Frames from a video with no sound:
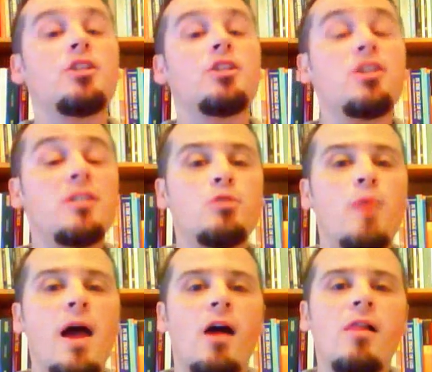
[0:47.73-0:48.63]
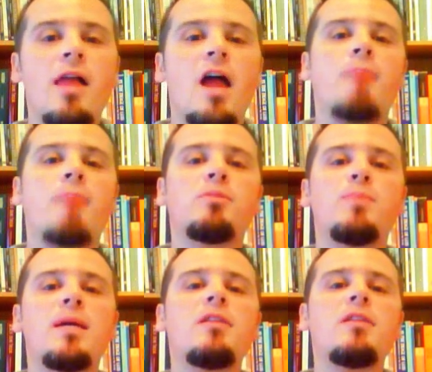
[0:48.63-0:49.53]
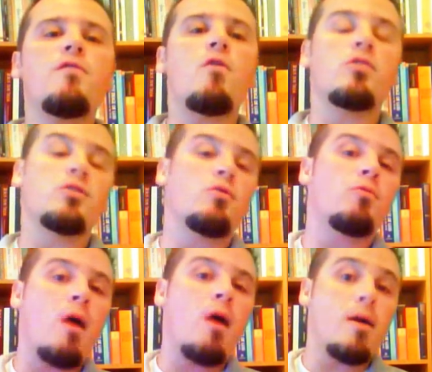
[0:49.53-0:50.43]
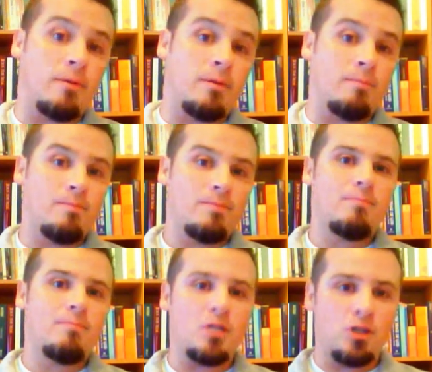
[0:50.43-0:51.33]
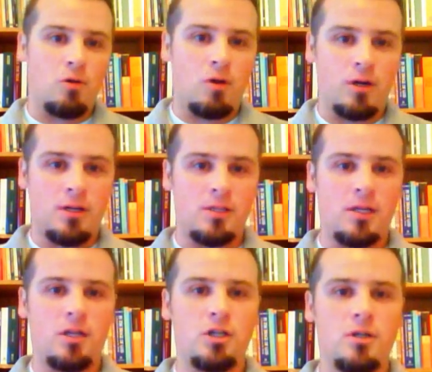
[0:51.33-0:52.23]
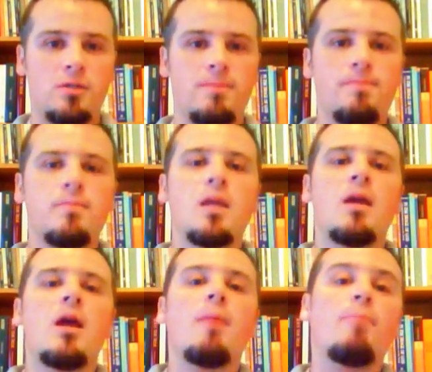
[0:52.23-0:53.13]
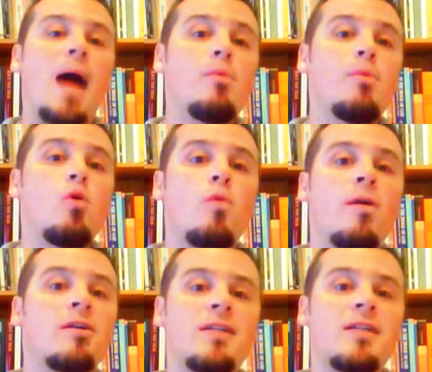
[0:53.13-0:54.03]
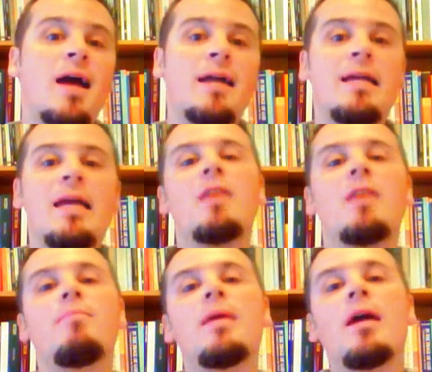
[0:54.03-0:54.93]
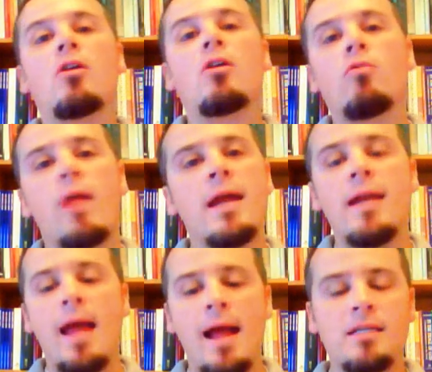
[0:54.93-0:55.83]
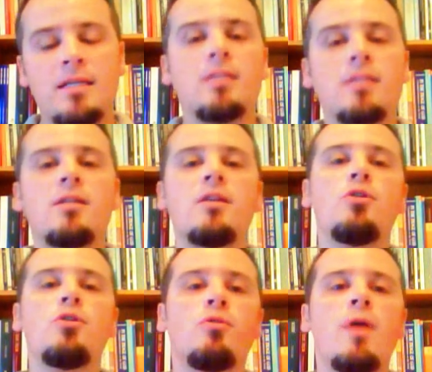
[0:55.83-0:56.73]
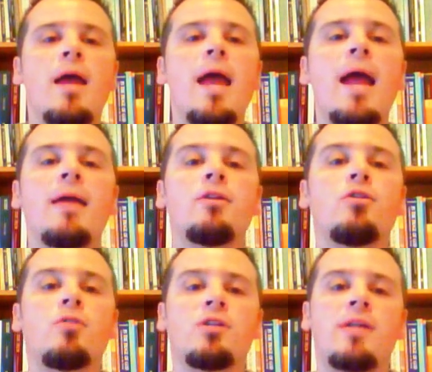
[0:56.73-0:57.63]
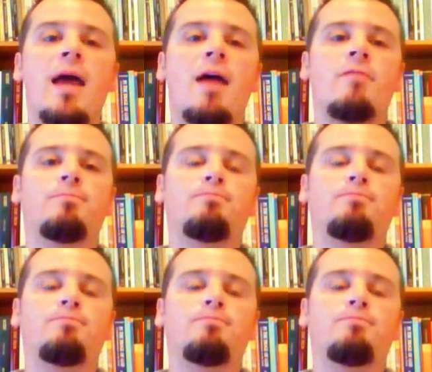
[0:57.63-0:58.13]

Just as well, I'm speaking to folks who run mission organizations. Bibleworks 9 can be a great asset to you and your staff.